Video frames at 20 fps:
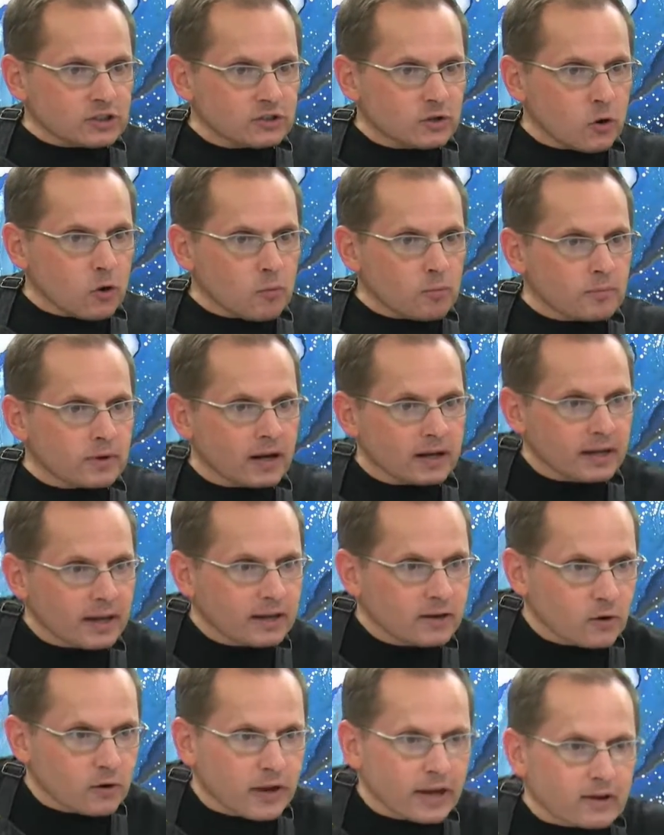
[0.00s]
No, not
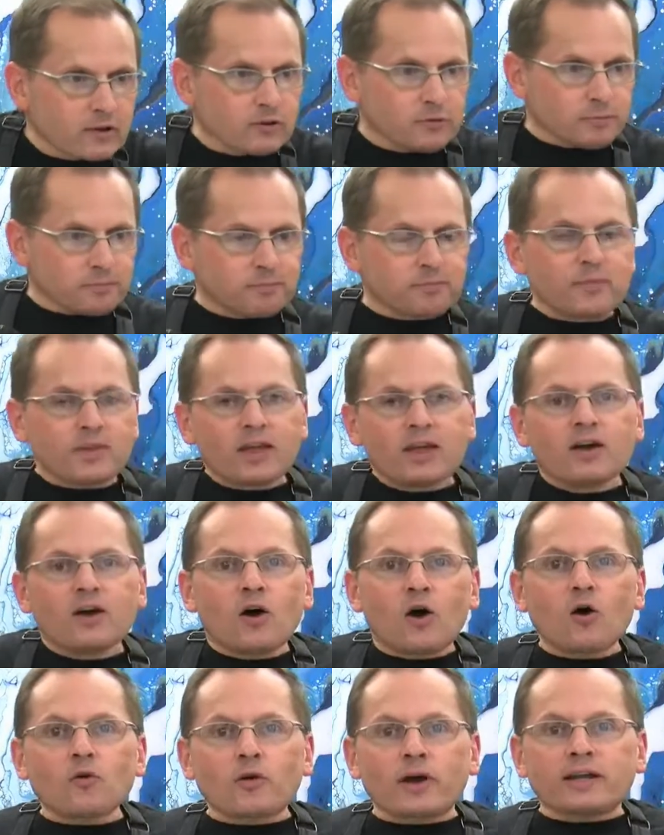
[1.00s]
yet. Okay, good.
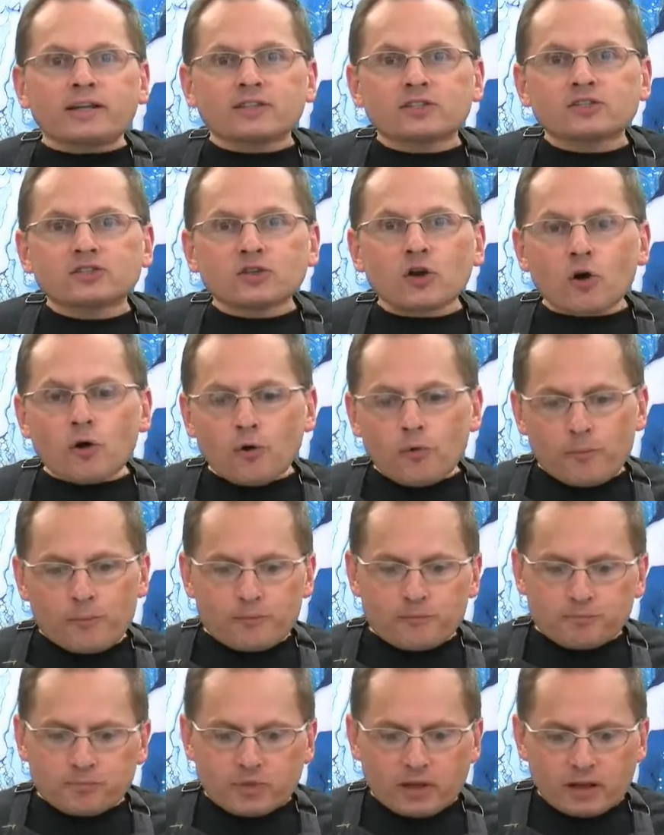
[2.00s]
All right. So
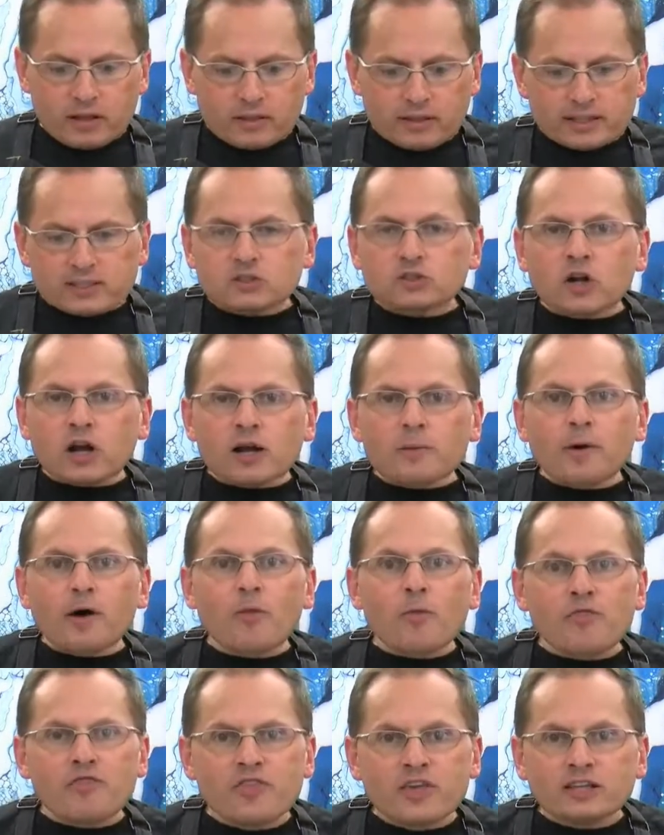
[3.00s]
let's talk
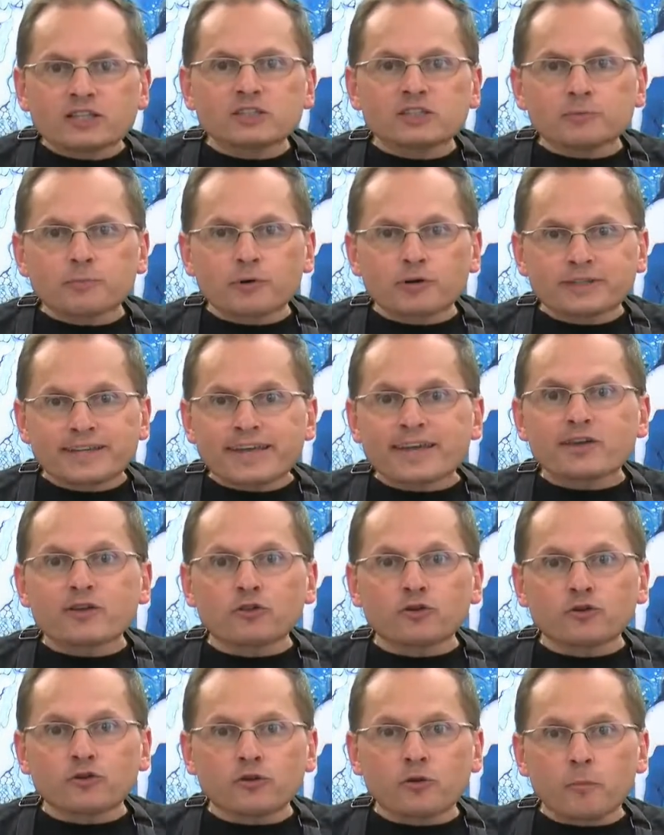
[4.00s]
about this
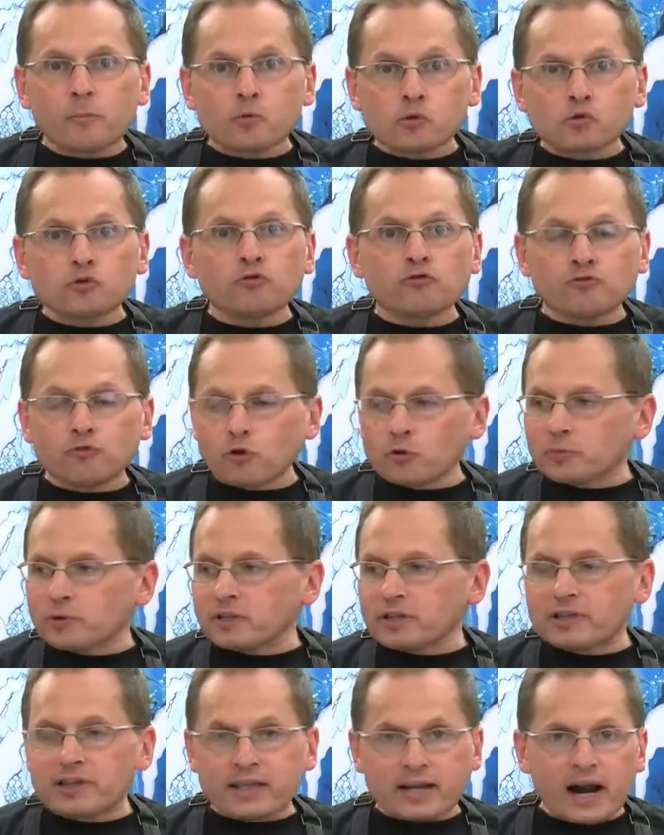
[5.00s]
particular pearl
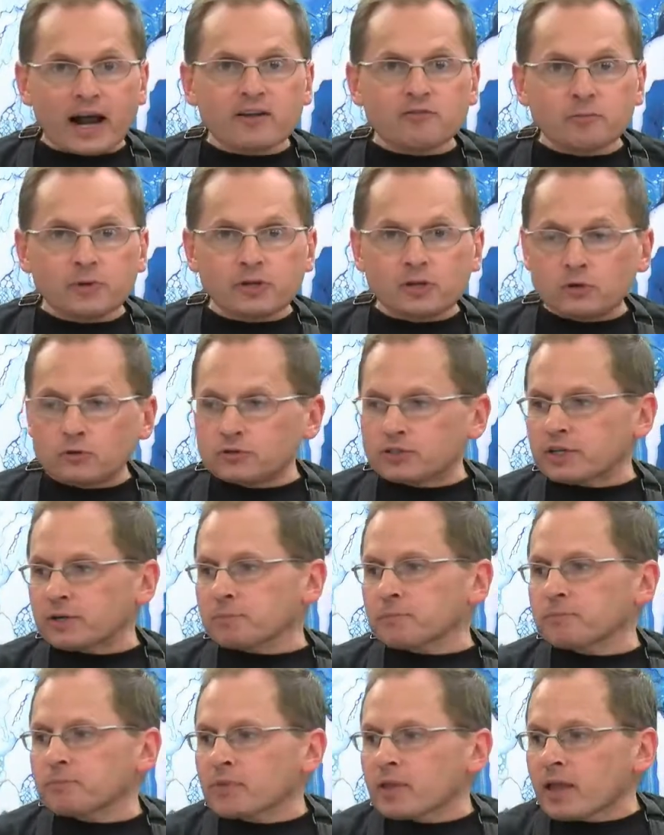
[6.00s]
formula that I've been using.